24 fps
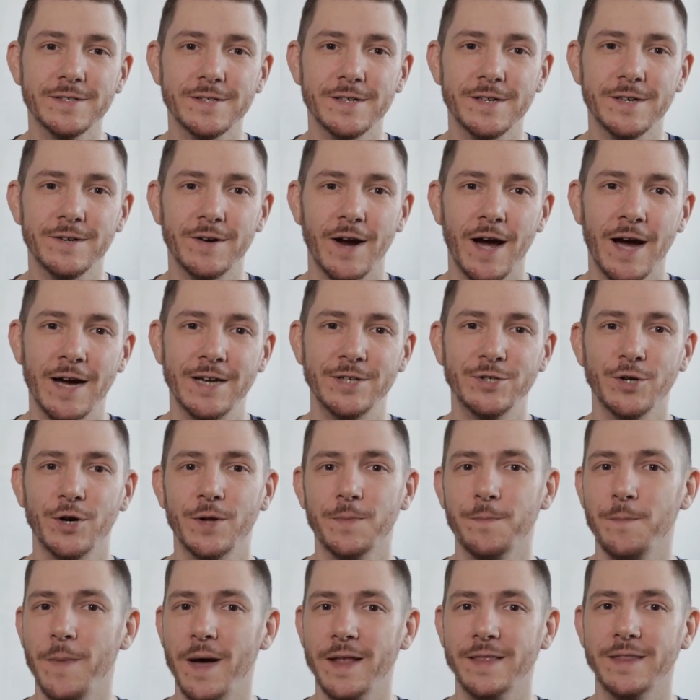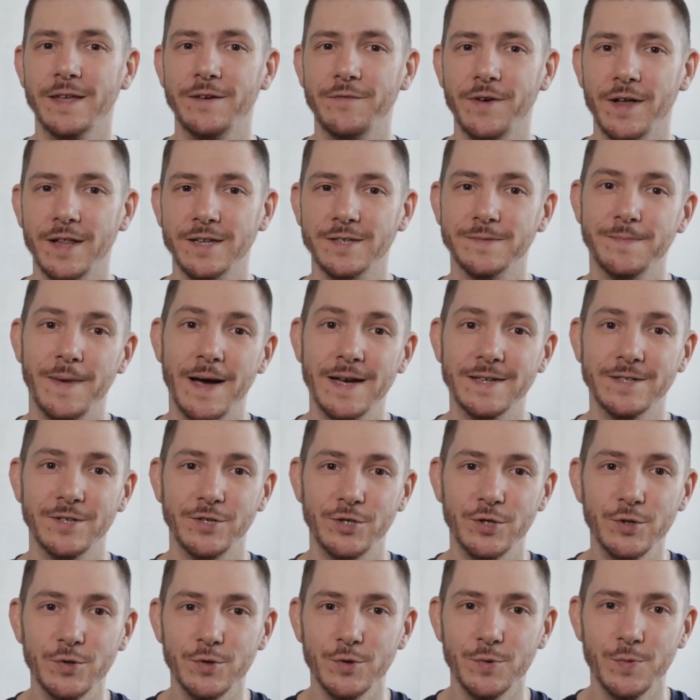year, I joined Matt D'Avella's Master
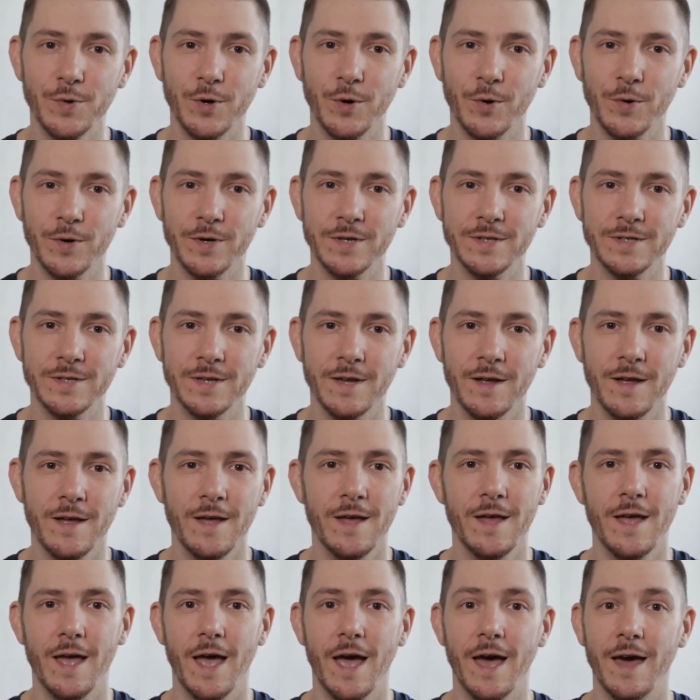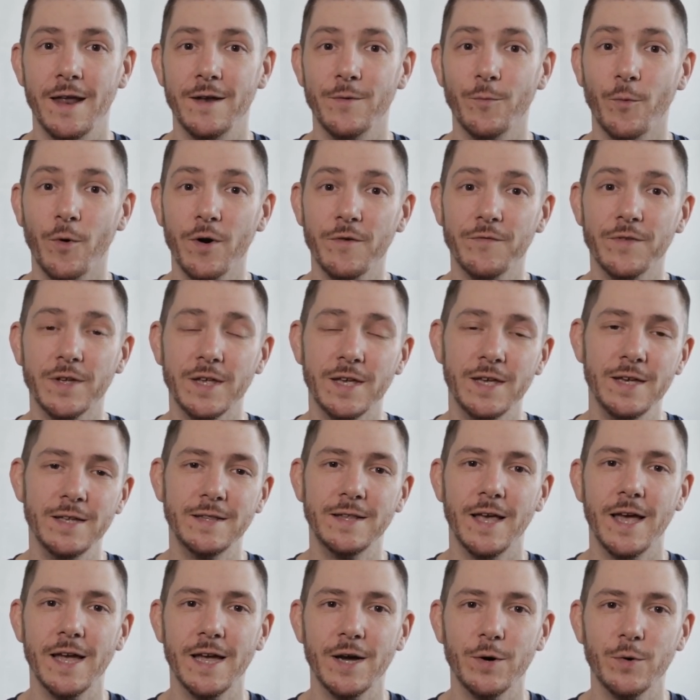YouTube course, and one of the key
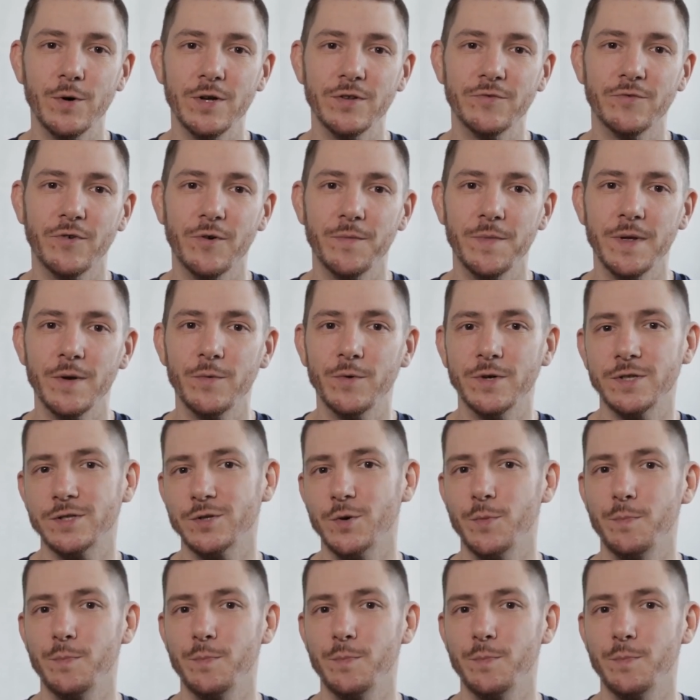takeaways for me was to